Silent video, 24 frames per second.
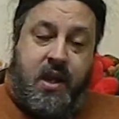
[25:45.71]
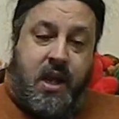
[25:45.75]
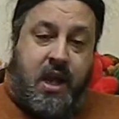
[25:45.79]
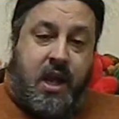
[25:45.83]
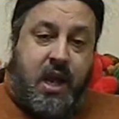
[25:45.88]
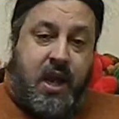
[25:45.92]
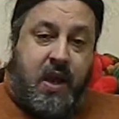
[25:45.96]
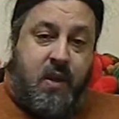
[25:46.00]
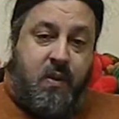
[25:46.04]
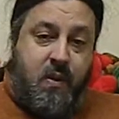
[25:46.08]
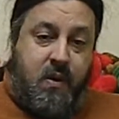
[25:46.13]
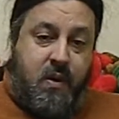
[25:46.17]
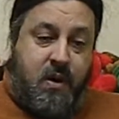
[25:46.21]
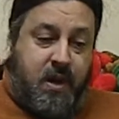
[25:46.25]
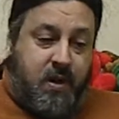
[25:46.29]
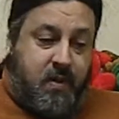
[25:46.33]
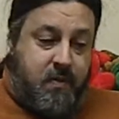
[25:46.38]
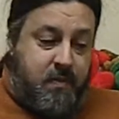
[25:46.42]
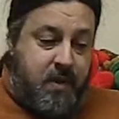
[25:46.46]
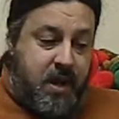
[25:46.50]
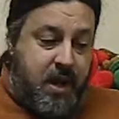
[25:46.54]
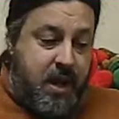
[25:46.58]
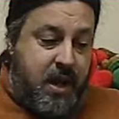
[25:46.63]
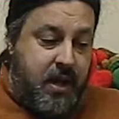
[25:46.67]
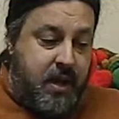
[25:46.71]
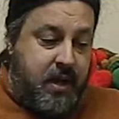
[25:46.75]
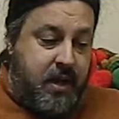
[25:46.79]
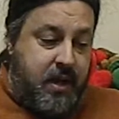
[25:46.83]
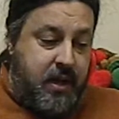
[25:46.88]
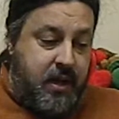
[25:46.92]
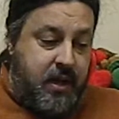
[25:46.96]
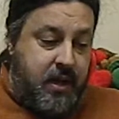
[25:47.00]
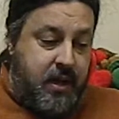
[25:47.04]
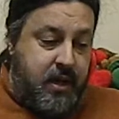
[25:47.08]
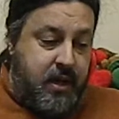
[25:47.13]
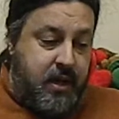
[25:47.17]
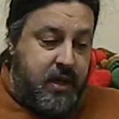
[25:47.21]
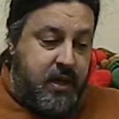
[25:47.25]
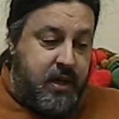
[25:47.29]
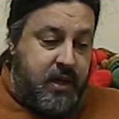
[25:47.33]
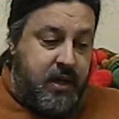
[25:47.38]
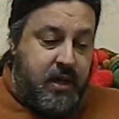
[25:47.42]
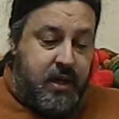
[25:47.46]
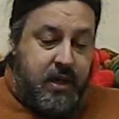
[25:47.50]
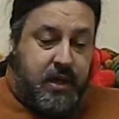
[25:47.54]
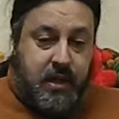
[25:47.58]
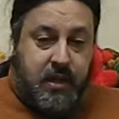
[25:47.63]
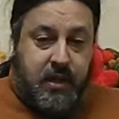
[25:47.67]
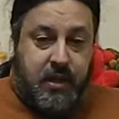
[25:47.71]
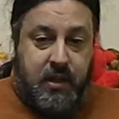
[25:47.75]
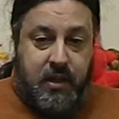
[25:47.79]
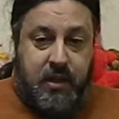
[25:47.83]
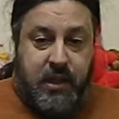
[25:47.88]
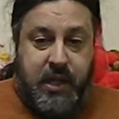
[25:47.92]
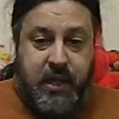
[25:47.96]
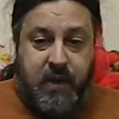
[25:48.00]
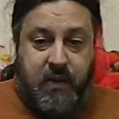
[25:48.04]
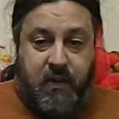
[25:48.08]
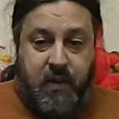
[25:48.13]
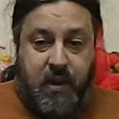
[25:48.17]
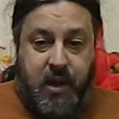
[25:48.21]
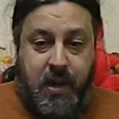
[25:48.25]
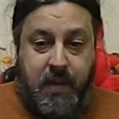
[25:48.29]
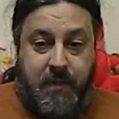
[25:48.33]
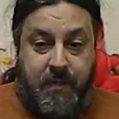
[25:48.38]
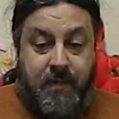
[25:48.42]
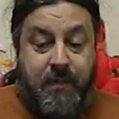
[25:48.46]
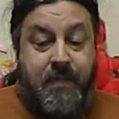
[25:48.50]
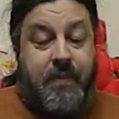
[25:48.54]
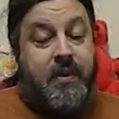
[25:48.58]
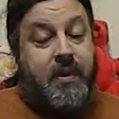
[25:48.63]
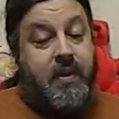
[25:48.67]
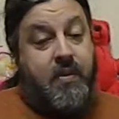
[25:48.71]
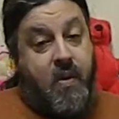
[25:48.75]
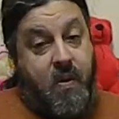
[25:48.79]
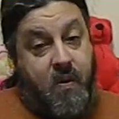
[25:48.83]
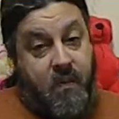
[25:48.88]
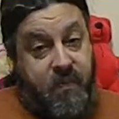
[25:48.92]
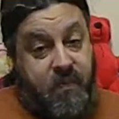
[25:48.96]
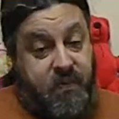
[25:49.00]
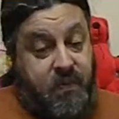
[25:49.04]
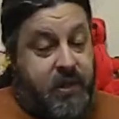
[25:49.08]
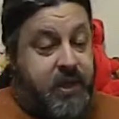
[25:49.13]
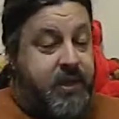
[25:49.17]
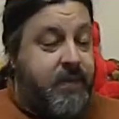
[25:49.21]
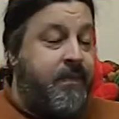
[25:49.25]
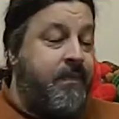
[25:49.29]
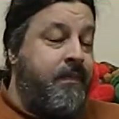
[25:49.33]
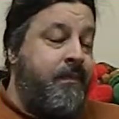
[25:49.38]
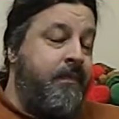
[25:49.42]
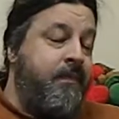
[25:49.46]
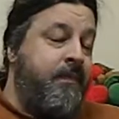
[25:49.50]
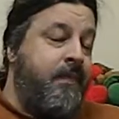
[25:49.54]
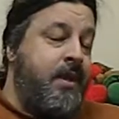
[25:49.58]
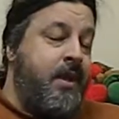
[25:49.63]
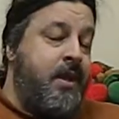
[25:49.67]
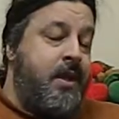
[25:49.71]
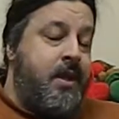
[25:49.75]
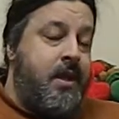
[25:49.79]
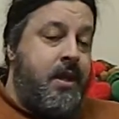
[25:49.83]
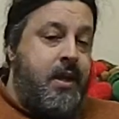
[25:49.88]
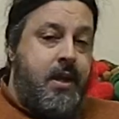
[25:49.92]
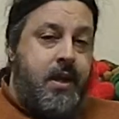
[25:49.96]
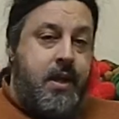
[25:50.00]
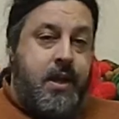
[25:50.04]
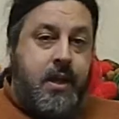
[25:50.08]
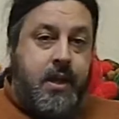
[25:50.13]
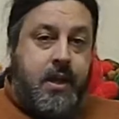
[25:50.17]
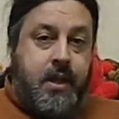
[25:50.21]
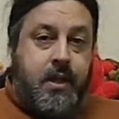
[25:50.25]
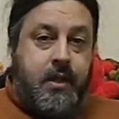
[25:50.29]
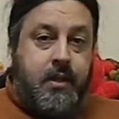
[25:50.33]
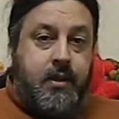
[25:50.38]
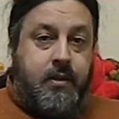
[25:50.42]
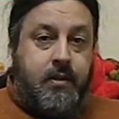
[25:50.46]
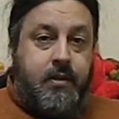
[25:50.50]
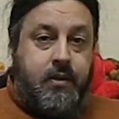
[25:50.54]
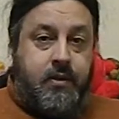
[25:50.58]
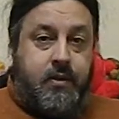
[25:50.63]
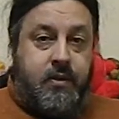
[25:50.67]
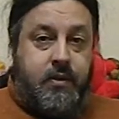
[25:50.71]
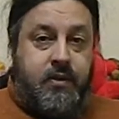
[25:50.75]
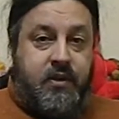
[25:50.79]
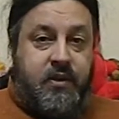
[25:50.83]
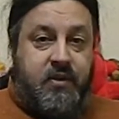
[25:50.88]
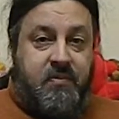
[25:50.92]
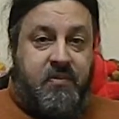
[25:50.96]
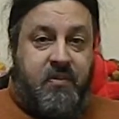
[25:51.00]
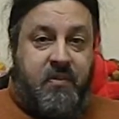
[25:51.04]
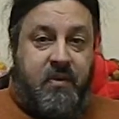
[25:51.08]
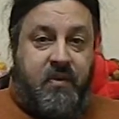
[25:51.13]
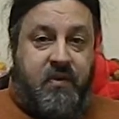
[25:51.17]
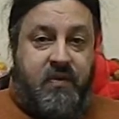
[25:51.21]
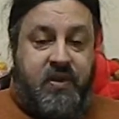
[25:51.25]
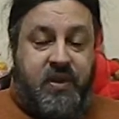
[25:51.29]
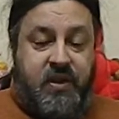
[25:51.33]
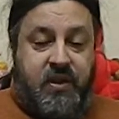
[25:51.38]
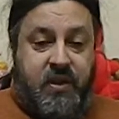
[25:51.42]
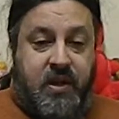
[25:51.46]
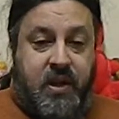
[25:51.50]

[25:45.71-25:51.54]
I will come back uh, a little later on, hopefully, and do some more.